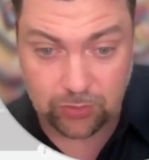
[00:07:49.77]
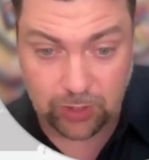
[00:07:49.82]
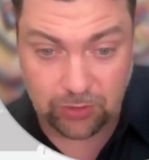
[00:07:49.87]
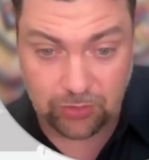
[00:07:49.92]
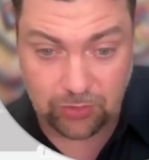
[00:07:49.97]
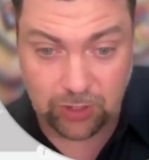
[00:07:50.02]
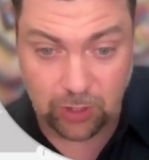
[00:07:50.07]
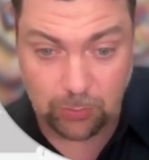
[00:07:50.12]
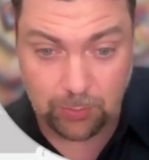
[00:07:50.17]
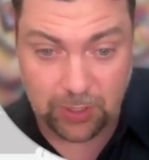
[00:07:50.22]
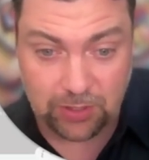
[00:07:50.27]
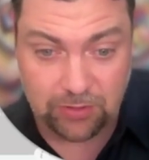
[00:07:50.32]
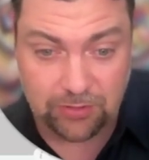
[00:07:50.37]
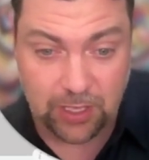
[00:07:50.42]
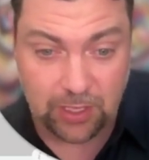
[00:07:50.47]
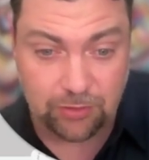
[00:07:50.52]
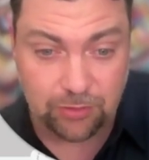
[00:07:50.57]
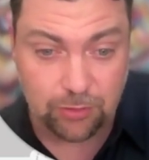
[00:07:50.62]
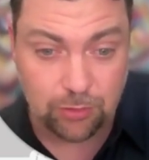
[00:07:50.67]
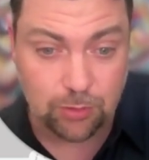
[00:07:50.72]
I scaled my
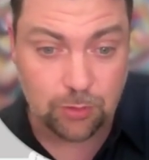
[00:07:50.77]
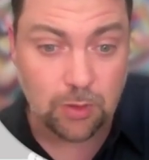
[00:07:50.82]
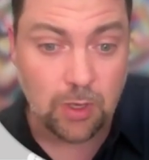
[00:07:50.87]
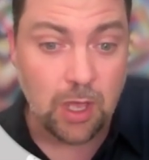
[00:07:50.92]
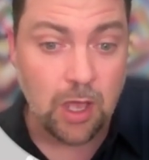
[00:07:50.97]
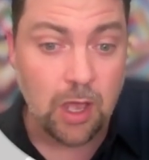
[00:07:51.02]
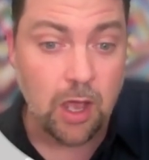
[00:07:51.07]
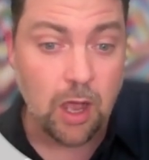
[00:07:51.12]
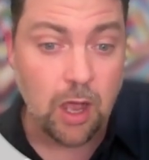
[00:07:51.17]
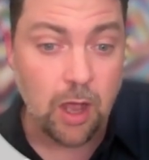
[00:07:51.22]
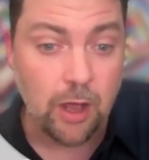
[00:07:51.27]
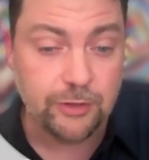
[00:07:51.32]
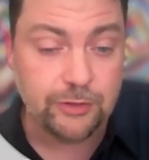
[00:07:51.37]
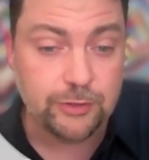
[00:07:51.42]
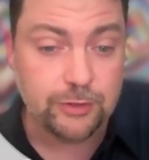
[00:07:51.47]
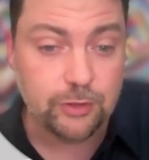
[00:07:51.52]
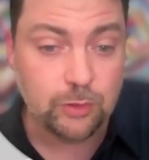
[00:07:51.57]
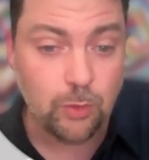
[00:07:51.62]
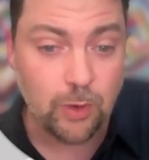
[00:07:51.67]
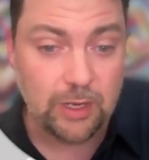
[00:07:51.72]
SaaS to
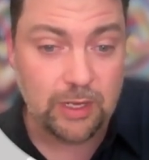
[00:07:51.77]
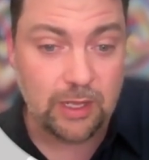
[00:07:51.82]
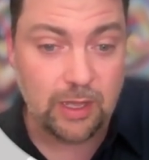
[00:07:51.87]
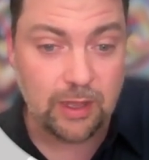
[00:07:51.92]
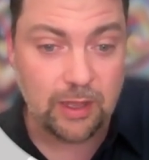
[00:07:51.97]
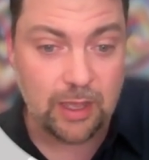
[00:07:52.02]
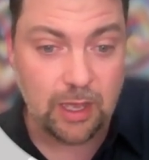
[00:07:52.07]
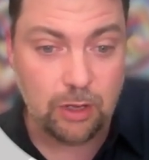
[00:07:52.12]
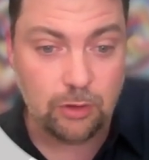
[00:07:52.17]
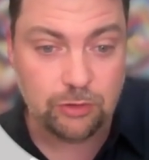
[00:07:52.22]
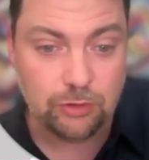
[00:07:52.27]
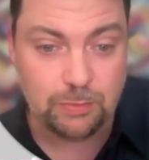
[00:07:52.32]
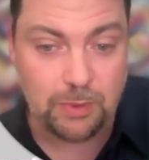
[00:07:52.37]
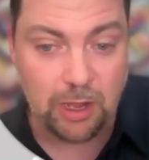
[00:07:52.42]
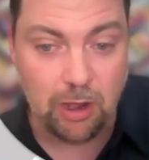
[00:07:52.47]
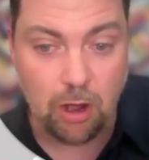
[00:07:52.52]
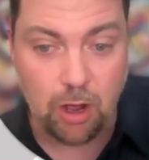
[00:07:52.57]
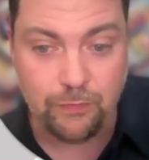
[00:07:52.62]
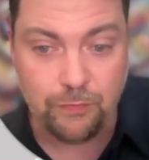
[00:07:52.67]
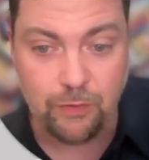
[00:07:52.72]
120 accounts by
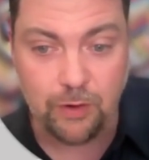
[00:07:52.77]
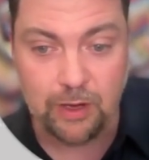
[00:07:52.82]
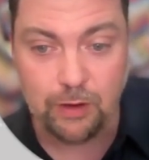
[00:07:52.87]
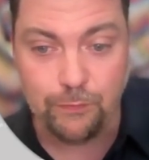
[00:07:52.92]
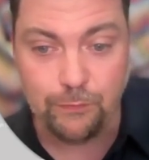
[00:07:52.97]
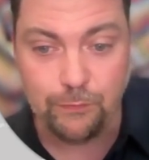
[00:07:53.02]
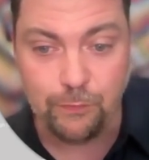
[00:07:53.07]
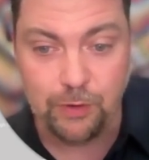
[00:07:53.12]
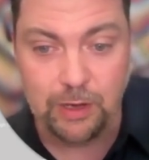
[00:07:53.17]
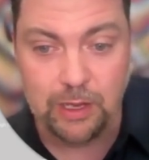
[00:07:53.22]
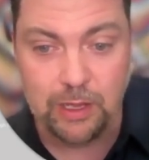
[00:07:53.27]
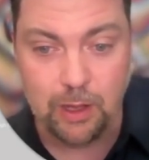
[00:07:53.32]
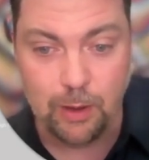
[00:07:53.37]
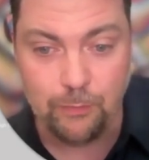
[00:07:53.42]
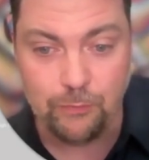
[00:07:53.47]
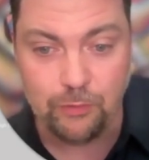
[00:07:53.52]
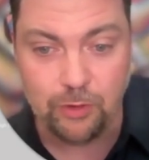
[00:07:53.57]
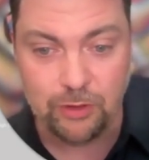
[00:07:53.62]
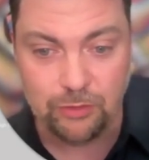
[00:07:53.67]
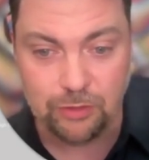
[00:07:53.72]
offering a free
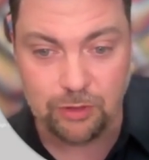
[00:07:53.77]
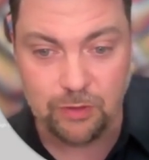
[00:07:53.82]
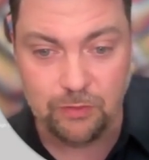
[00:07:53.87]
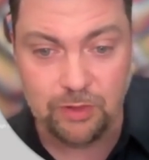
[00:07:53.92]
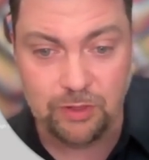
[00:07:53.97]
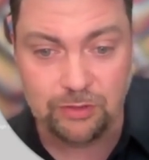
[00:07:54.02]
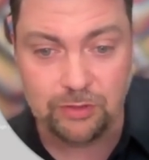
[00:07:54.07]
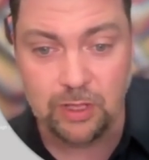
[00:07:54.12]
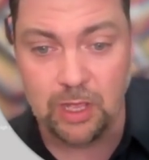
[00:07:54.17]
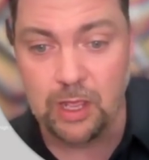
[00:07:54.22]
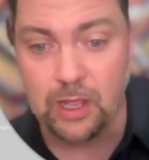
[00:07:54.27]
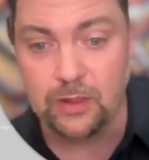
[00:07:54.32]
upfront service